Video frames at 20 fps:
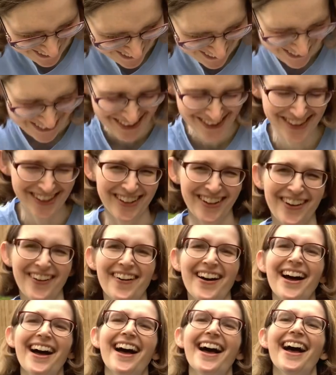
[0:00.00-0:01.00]
So
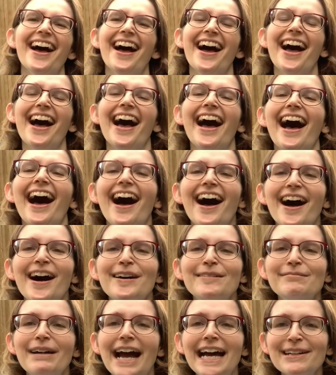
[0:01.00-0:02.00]

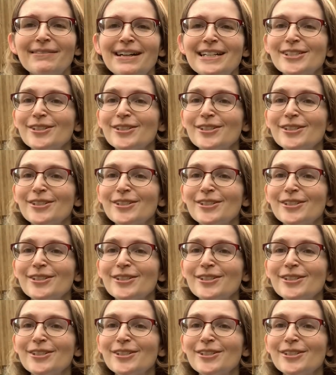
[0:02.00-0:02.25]
anyway,